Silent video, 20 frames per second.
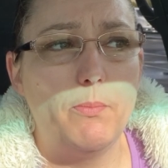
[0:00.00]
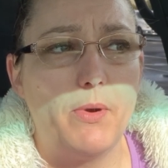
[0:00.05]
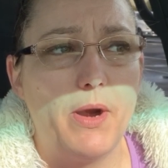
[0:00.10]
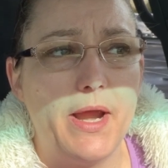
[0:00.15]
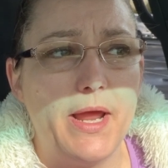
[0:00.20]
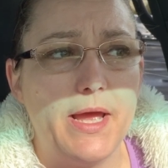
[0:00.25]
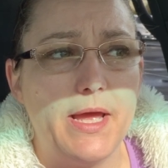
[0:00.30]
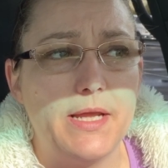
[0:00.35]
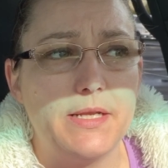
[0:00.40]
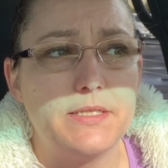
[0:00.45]

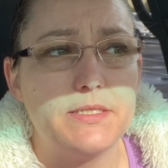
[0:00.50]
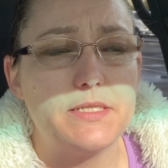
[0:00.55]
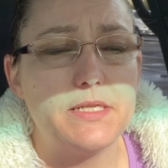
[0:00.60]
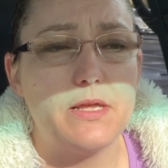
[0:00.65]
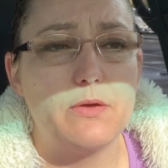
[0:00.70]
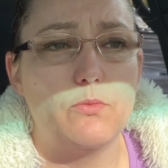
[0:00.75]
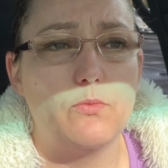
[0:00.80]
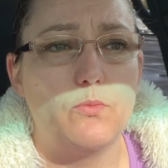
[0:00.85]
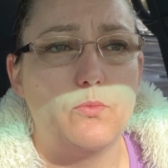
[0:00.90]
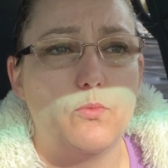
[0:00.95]
brands
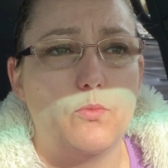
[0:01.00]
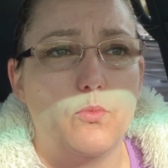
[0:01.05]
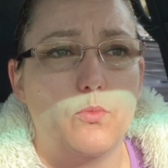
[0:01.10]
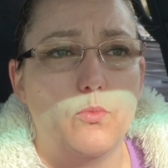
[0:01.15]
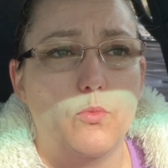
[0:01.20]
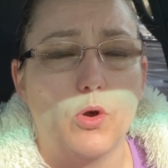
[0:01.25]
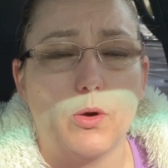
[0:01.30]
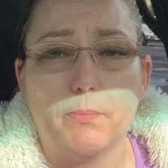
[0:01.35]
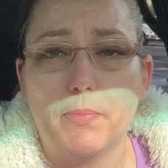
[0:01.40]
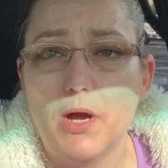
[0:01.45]

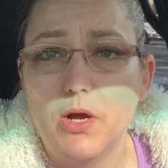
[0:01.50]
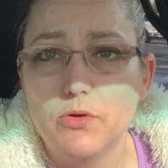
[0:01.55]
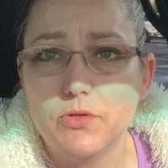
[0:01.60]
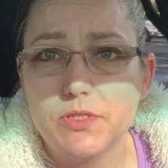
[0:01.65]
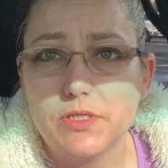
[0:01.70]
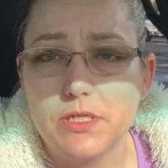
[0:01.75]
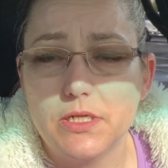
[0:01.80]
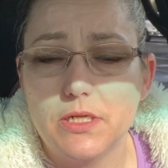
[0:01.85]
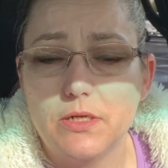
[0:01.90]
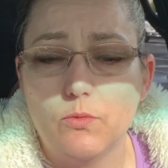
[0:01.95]
were
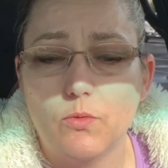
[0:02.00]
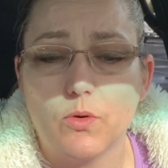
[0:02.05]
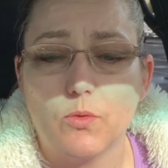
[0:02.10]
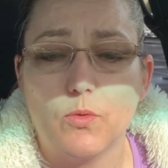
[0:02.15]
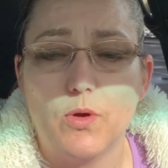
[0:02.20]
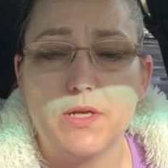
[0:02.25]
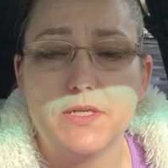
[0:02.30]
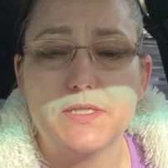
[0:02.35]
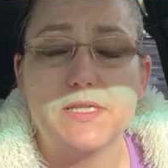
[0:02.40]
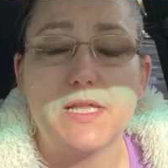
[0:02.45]
posted were
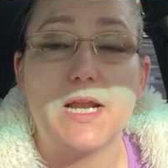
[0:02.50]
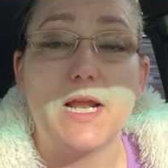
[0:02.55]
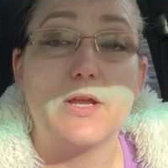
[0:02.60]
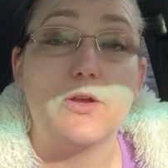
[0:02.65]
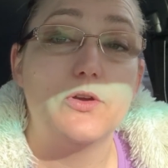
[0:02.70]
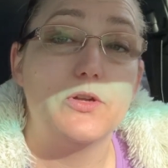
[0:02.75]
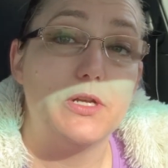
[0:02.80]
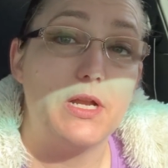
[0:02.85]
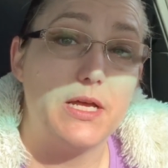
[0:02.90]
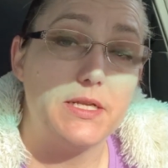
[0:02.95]
ones that I
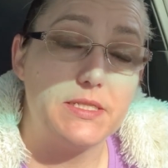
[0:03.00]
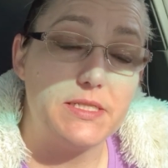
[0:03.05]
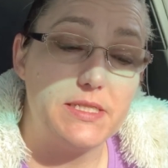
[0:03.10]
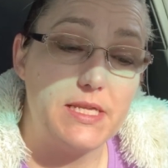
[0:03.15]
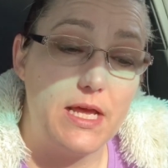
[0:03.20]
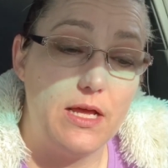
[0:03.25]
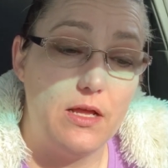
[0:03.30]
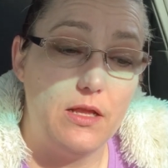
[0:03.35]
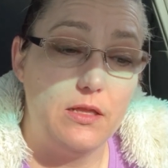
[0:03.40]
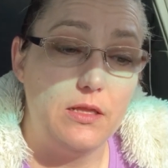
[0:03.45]
could not
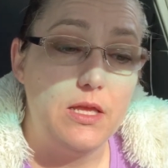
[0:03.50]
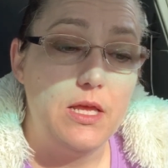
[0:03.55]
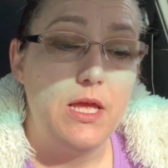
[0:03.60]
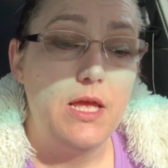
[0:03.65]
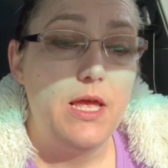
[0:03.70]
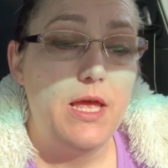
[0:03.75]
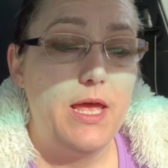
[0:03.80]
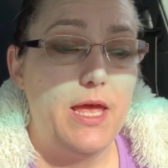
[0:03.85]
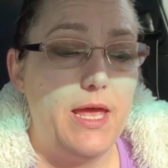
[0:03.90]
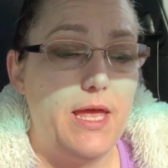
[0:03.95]
sell,
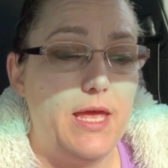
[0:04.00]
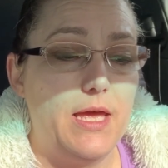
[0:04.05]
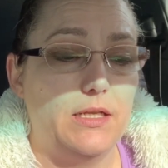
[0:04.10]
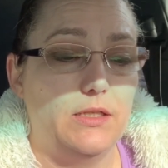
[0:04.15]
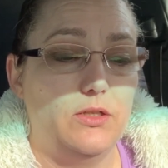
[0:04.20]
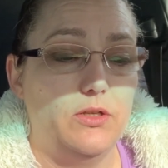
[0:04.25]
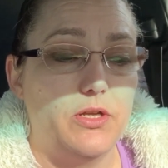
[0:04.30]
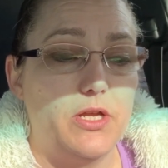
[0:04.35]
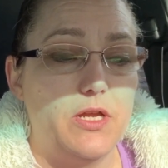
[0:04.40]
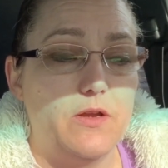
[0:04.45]
and
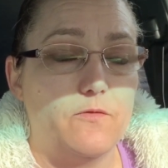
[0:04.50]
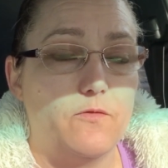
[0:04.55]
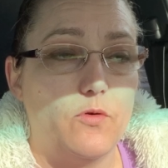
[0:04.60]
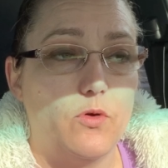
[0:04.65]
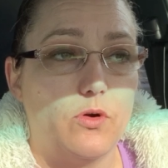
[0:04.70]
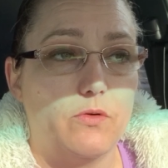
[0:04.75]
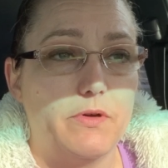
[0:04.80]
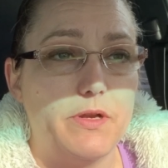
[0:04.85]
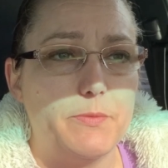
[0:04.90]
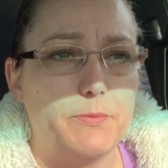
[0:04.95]
looking
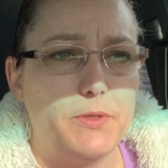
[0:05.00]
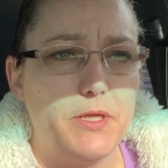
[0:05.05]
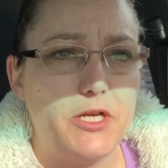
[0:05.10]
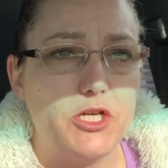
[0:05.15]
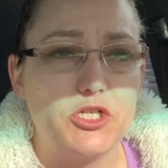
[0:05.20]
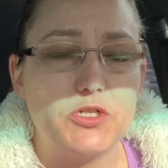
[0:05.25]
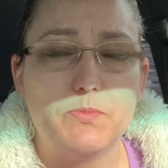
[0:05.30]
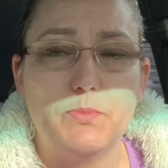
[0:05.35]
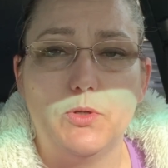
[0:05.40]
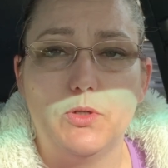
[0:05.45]
for
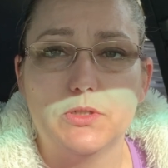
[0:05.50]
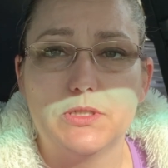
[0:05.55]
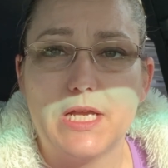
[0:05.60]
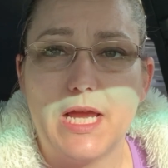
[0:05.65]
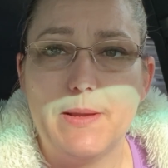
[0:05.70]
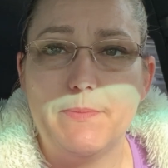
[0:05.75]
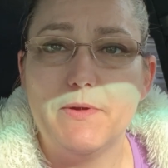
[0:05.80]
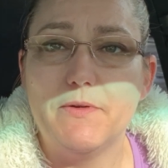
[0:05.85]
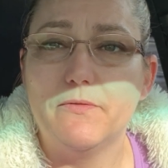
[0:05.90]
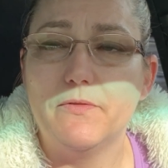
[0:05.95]
replenishable
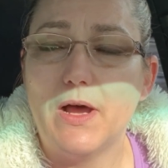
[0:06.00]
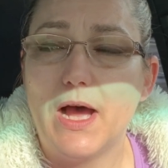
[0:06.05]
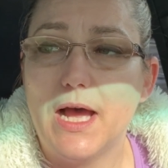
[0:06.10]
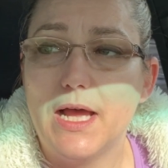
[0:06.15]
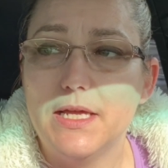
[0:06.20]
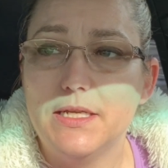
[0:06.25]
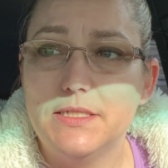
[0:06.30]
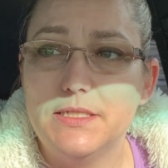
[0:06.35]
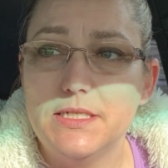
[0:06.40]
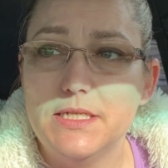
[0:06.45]
type of
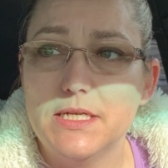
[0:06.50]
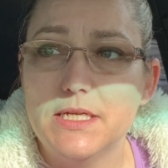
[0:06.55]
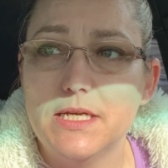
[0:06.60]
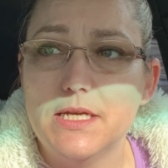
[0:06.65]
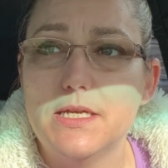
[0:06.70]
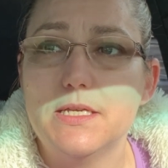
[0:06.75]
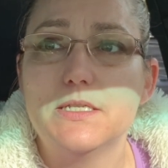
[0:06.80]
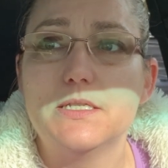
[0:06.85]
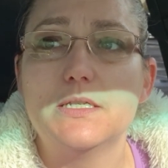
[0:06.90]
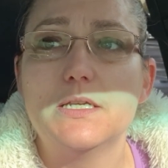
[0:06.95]

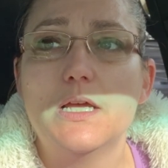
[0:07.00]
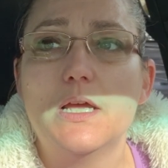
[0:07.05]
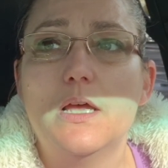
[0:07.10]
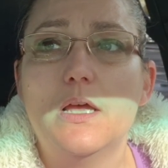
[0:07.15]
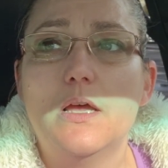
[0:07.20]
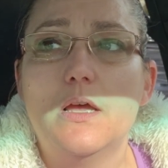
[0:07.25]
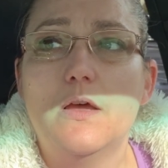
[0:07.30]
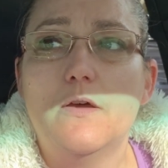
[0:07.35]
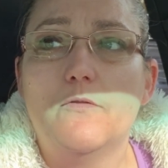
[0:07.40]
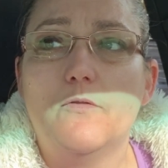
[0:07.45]
ideas
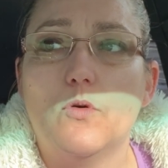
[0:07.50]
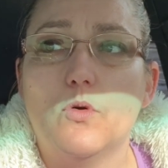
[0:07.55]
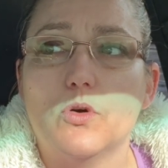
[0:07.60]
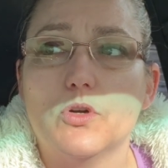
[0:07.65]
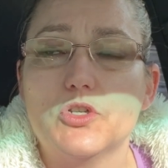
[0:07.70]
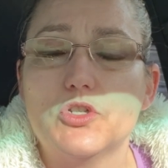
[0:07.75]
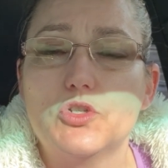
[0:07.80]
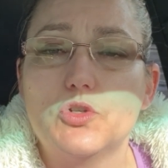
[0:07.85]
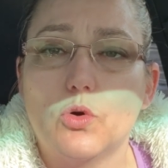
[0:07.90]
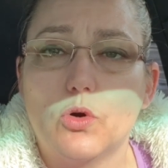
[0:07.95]
for
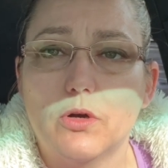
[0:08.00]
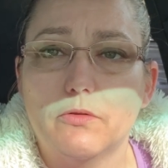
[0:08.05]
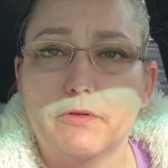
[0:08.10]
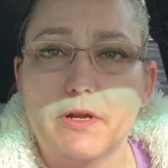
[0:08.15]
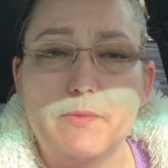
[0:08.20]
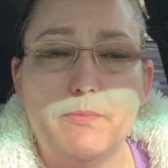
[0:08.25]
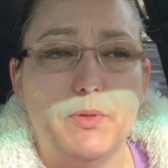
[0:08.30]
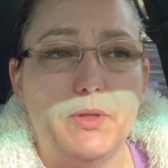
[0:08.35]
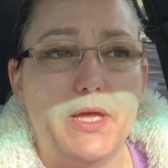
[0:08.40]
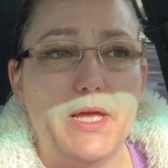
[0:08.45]
store
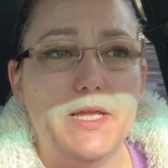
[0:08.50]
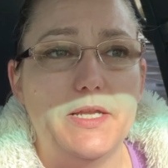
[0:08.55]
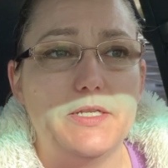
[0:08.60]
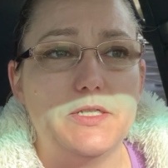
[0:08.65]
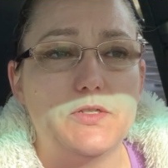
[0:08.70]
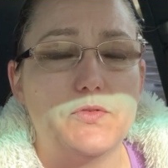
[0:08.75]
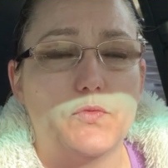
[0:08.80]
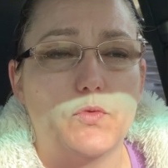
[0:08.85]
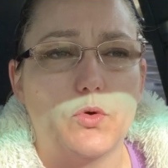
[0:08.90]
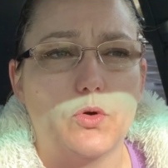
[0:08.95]

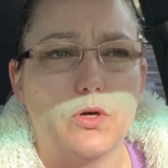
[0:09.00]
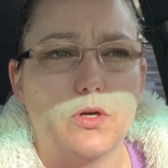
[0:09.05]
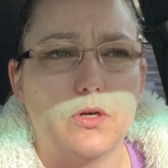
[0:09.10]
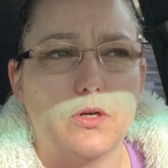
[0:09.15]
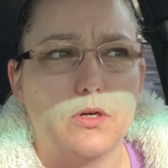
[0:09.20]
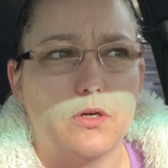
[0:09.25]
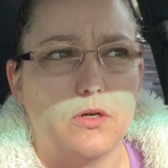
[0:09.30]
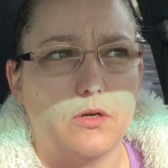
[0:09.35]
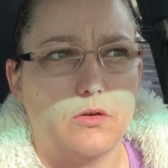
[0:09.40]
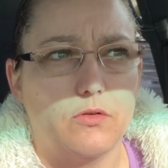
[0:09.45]
replens,
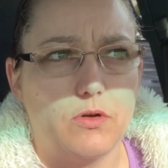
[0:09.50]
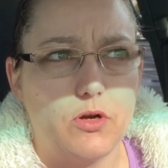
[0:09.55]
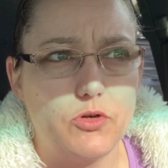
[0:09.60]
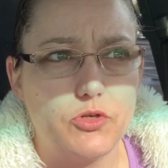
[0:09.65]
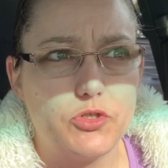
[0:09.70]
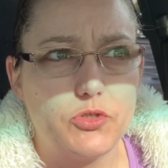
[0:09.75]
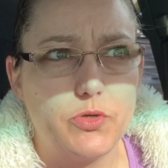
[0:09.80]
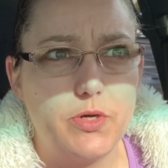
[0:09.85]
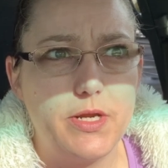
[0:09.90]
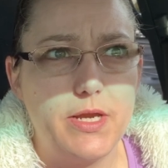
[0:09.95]
for
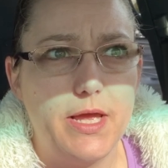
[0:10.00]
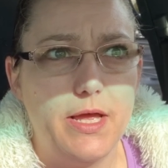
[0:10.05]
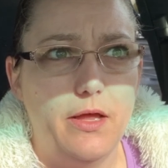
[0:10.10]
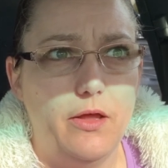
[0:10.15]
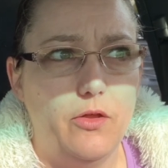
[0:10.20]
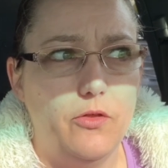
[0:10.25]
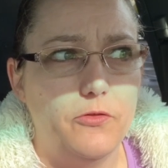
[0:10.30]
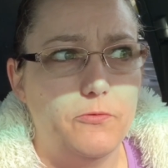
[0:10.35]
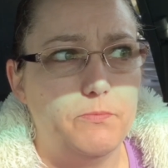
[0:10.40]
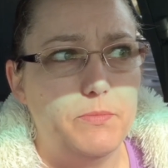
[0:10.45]
grocery,
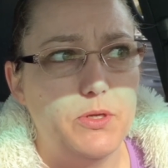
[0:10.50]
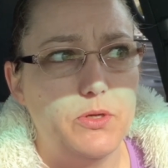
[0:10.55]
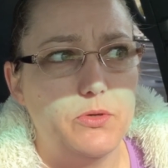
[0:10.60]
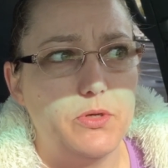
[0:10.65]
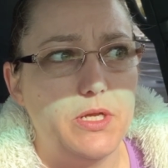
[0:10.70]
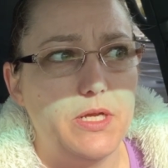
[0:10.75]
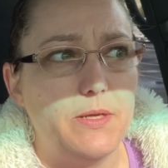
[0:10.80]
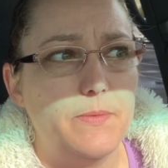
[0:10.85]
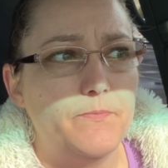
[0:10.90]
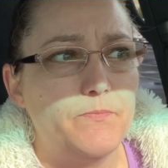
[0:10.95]
health,
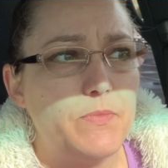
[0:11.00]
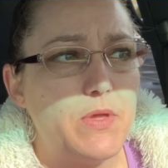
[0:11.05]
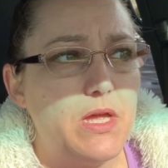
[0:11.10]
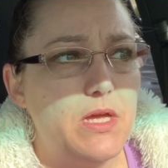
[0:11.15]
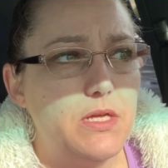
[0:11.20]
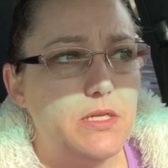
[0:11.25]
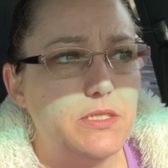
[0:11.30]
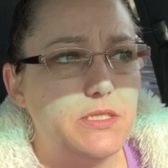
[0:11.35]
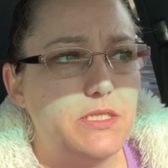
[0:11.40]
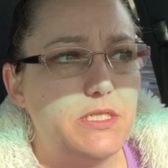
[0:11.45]
beauty.
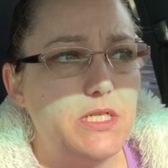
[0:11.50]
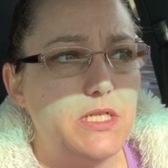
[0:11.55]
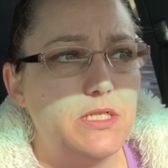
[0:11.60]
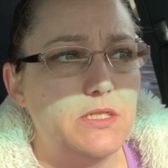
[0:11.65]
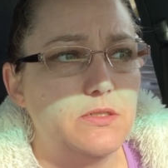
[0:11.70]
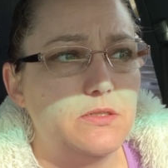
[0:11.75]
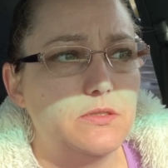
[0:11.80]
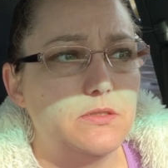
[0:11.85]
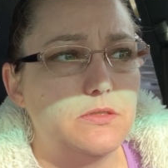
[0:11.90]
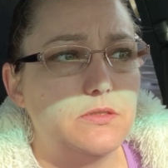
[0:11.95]

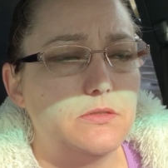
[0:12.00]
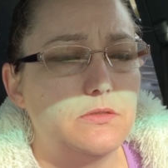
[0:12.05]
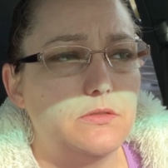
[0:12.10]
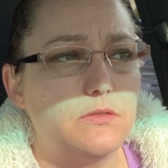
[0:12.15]
Didn't